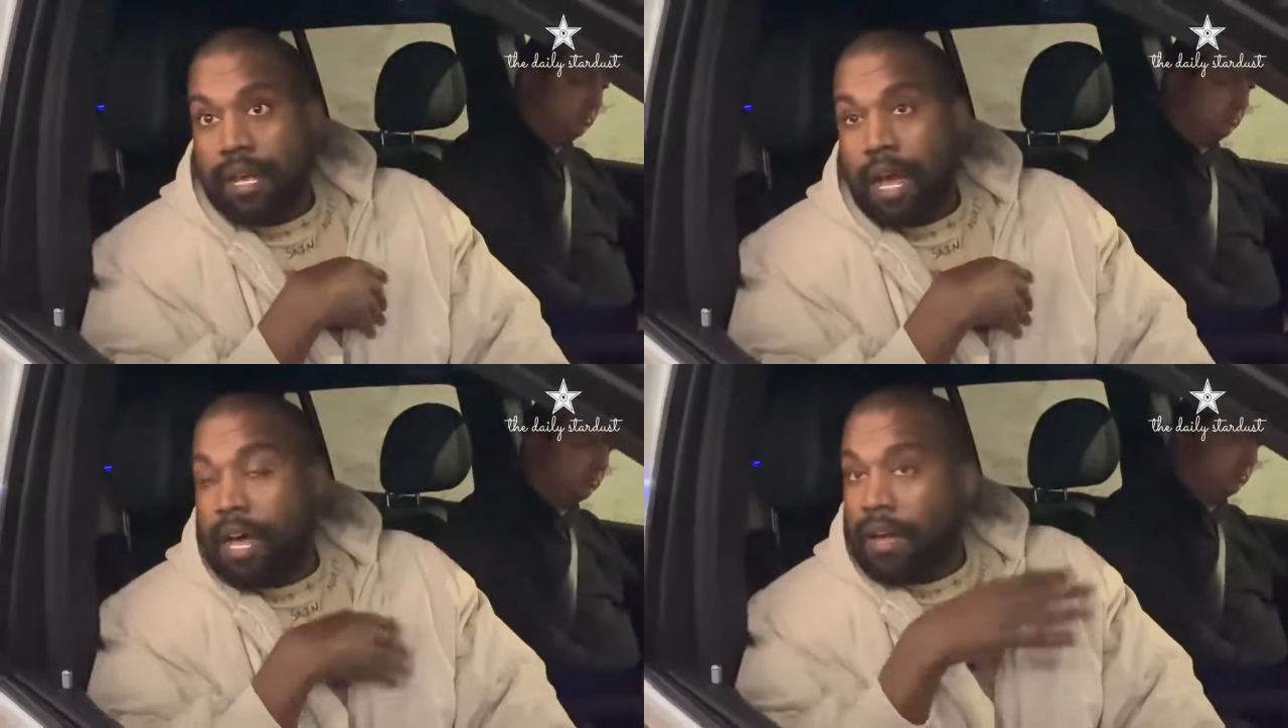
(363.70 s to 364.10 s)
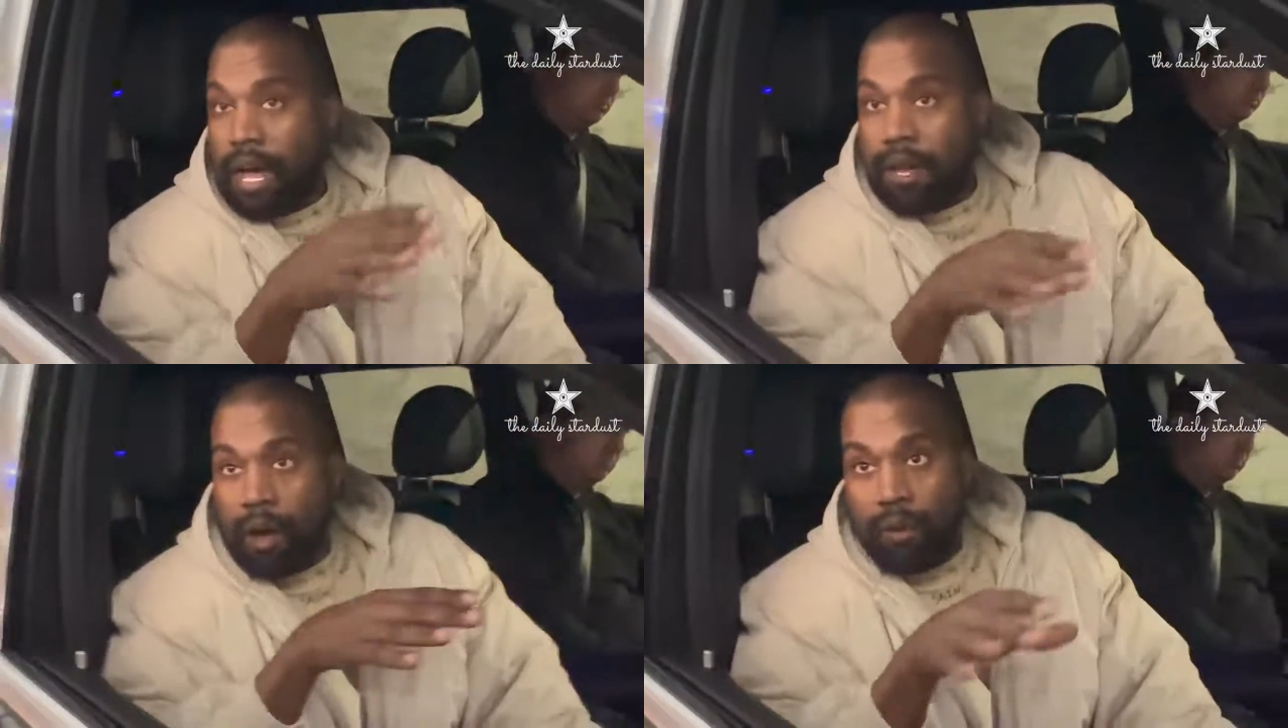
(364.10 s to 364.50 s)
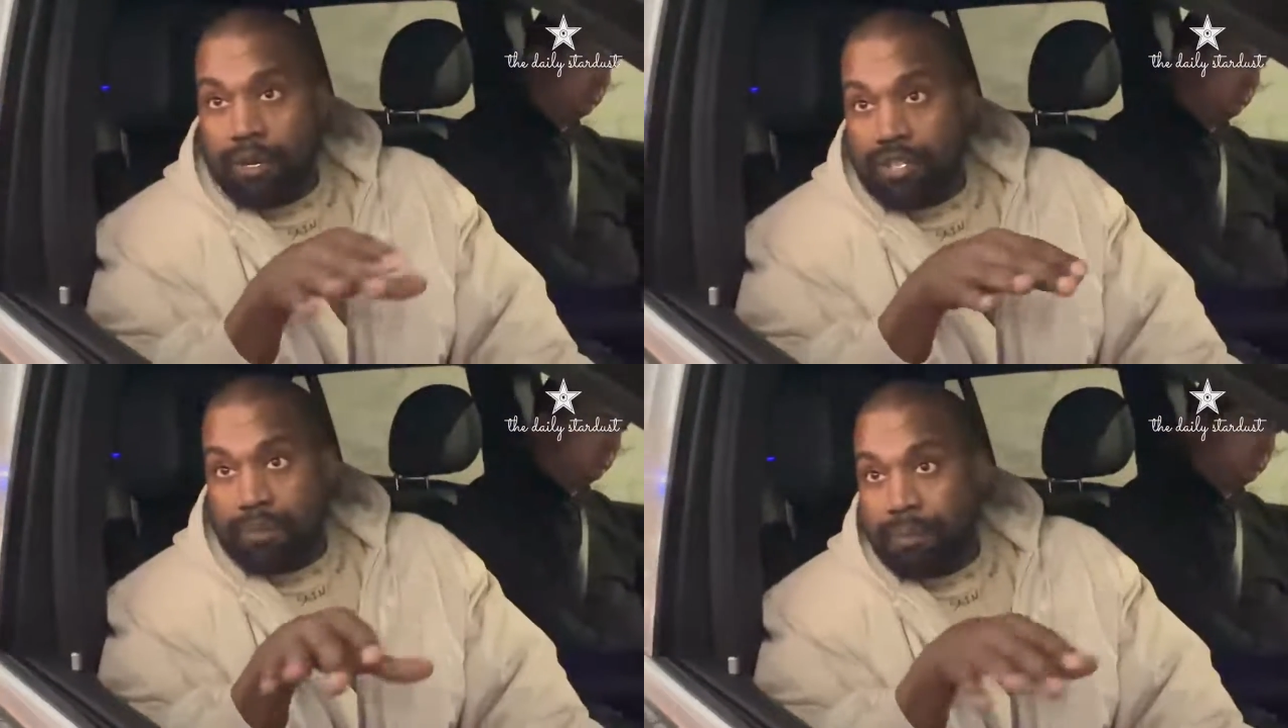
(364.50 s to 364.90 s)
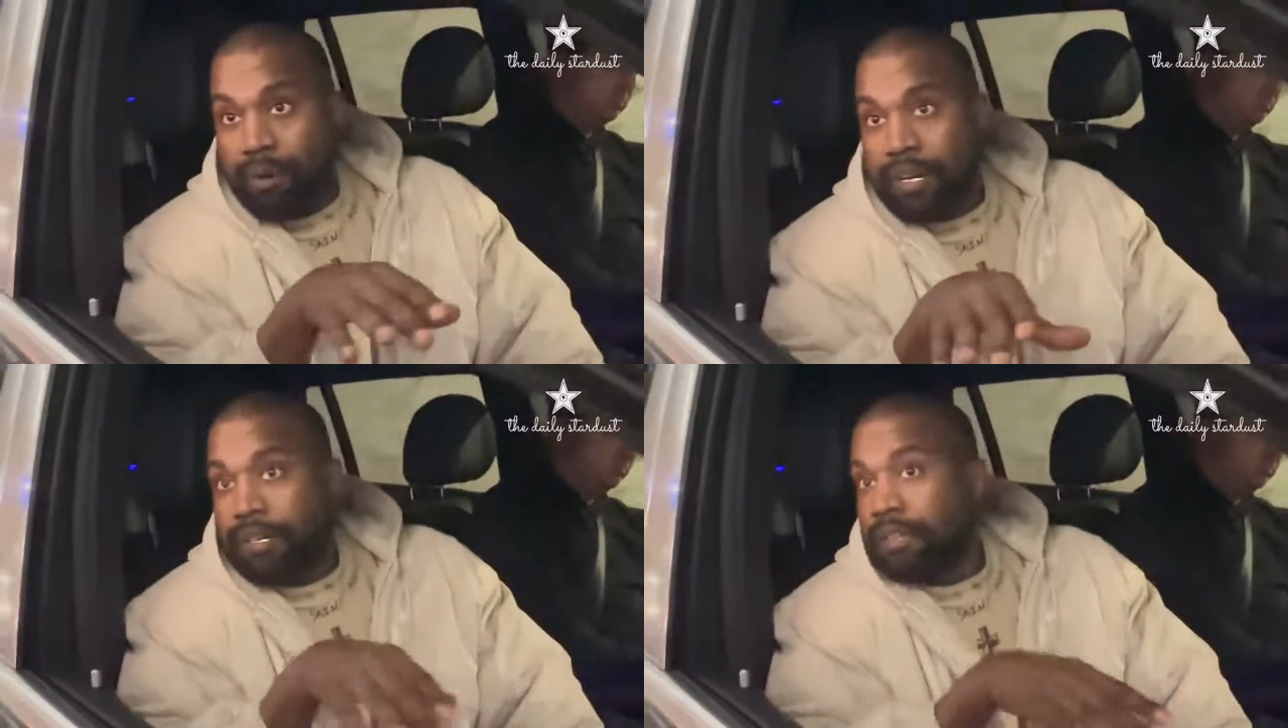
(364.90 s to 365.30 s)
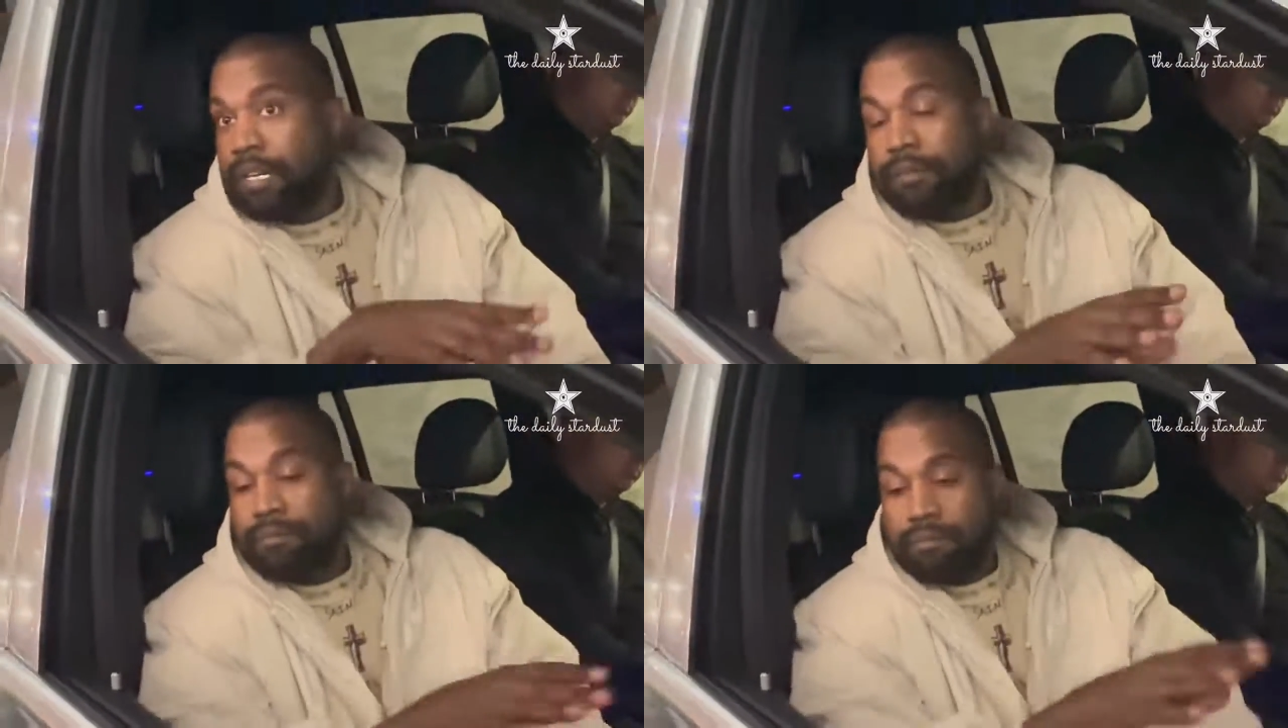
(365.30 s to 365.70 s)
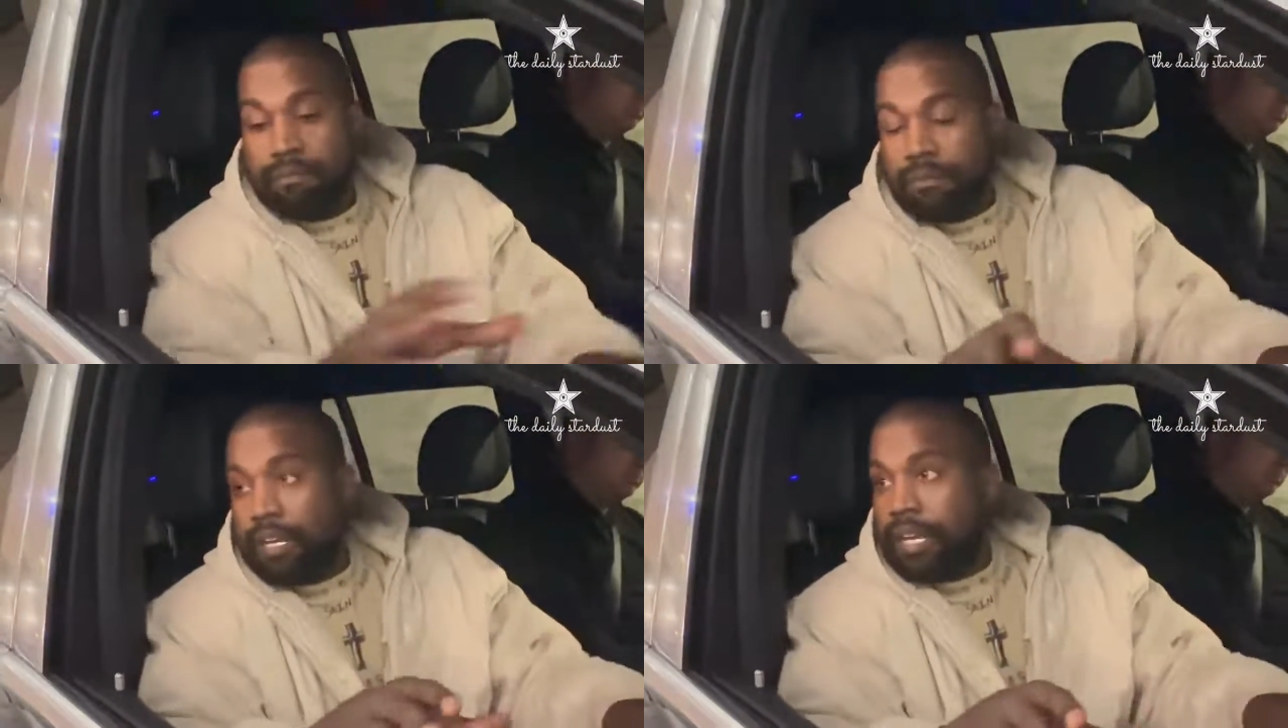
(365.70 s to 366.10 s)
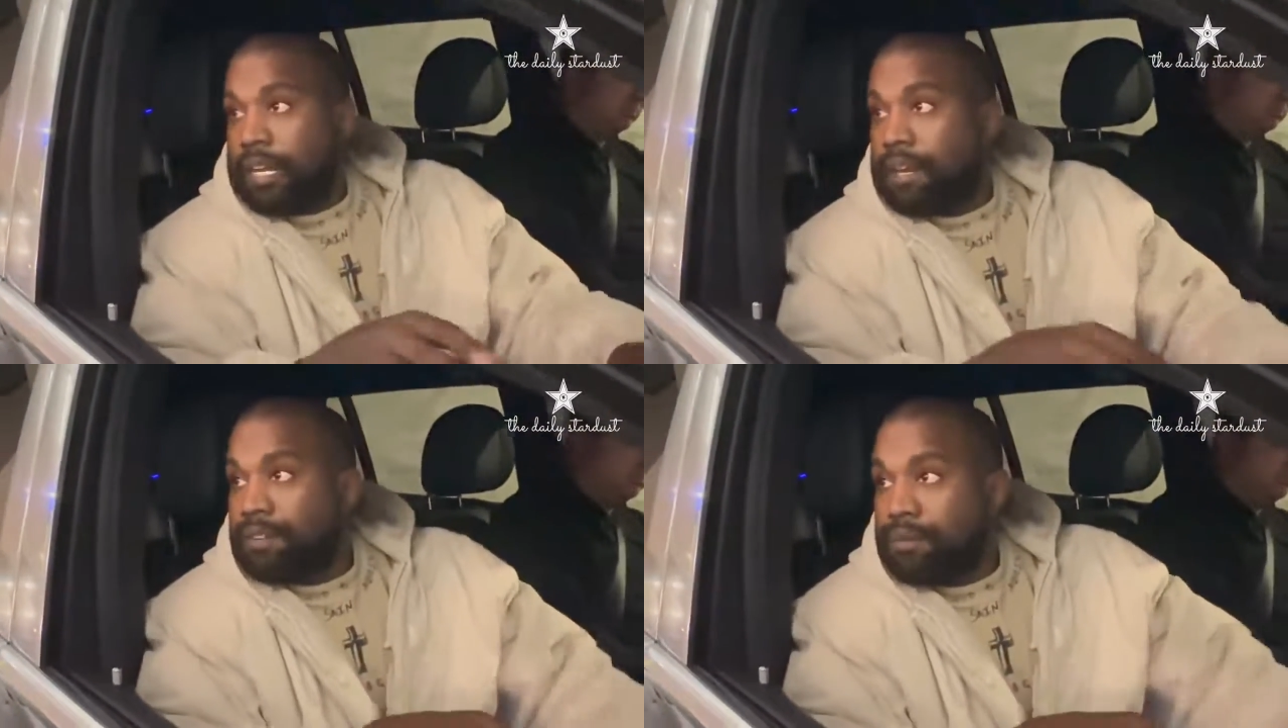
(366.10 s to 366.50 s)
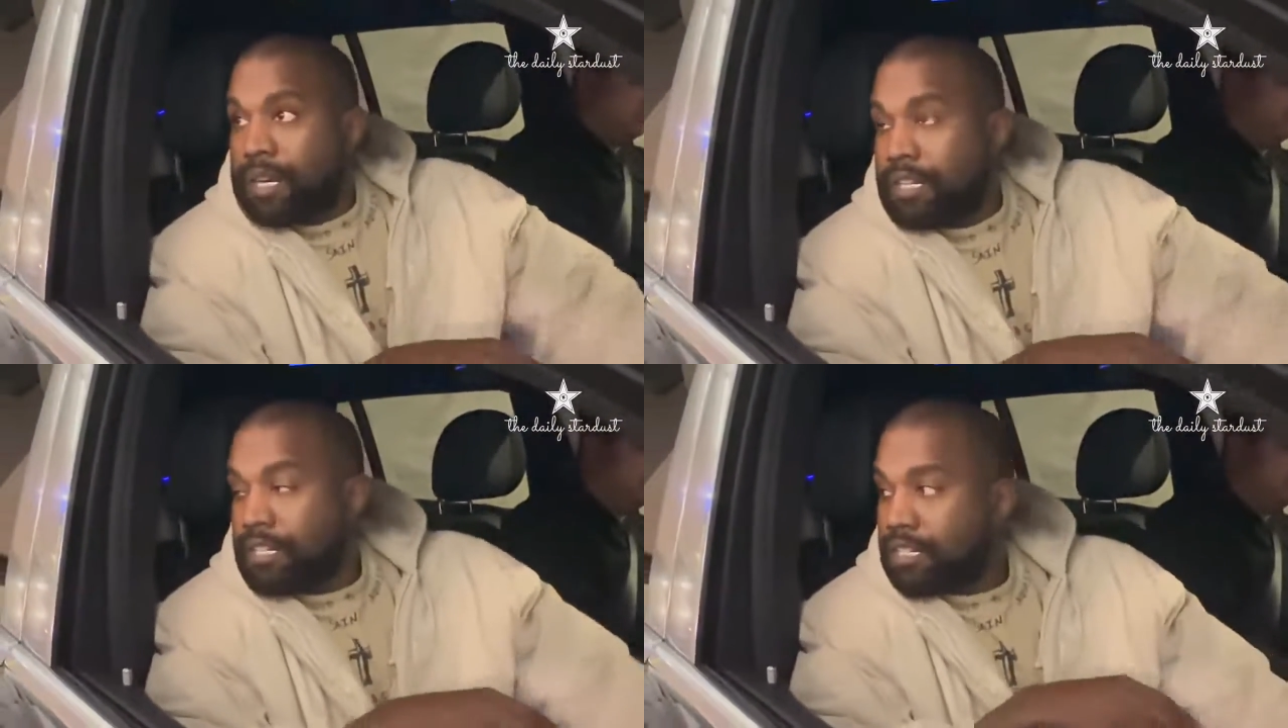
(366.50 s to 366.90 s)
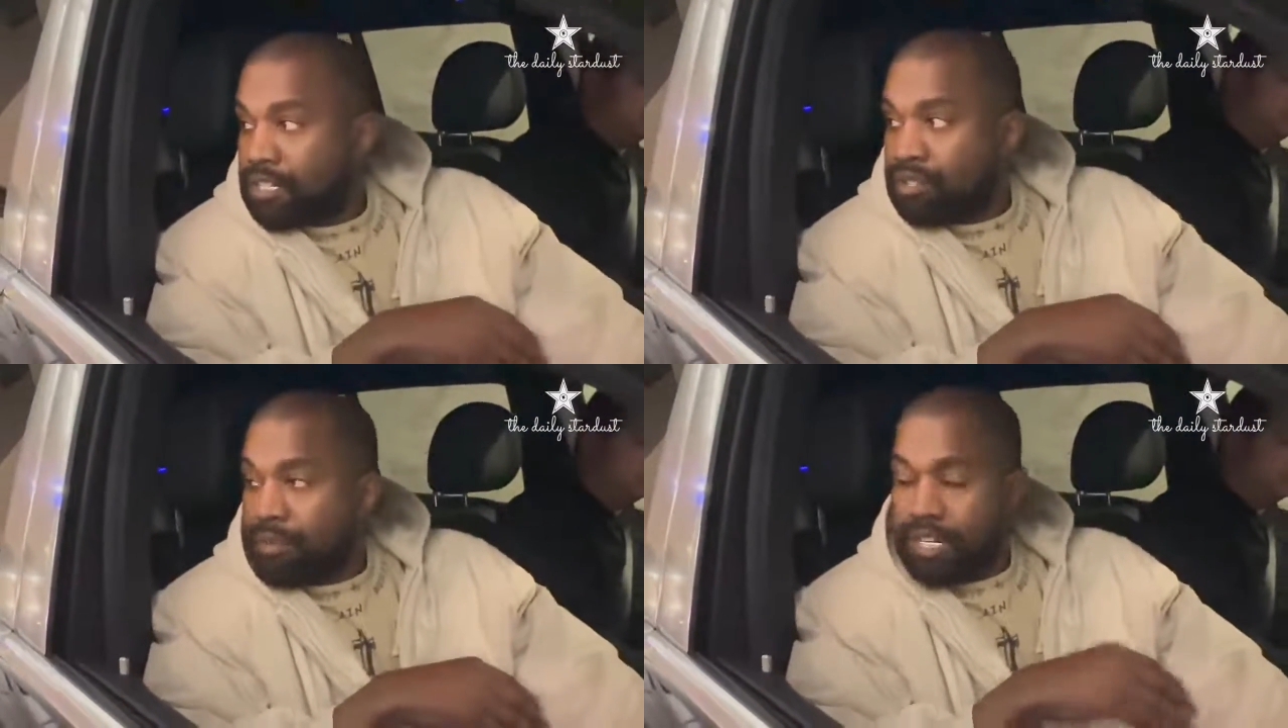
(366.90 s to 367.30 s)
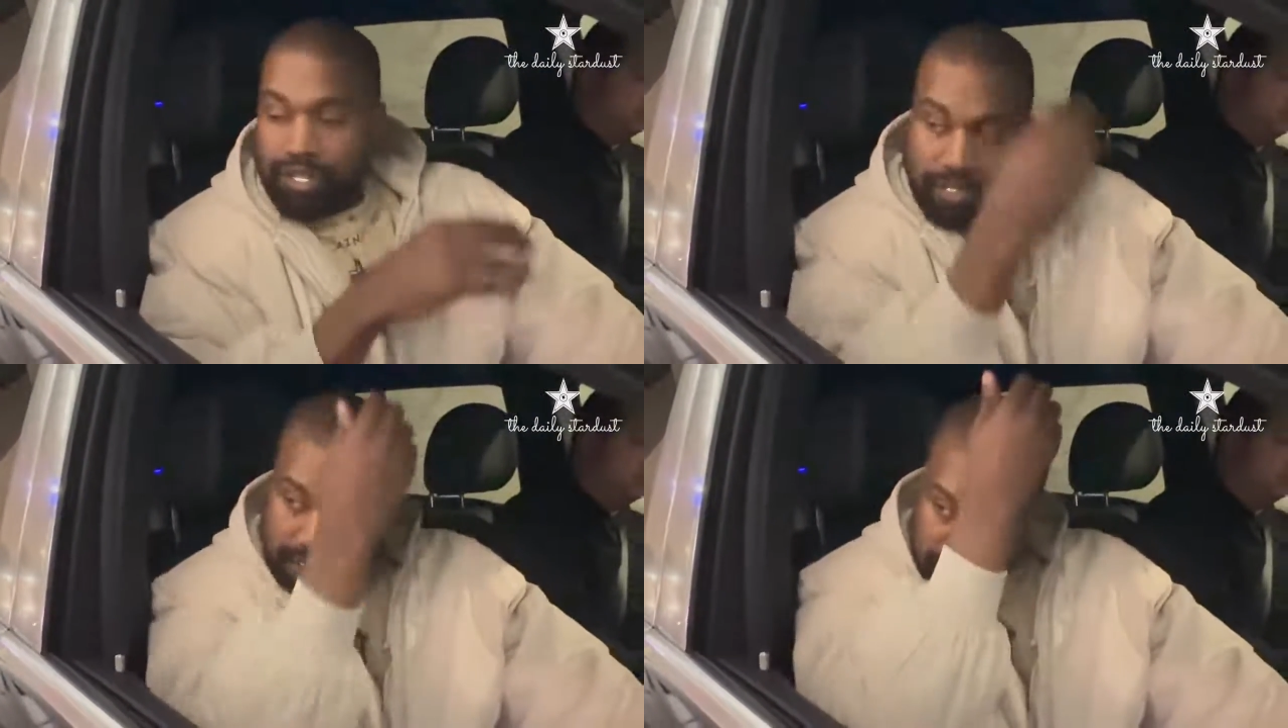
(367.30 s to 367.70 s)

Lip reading: I always support it in every one of these situations.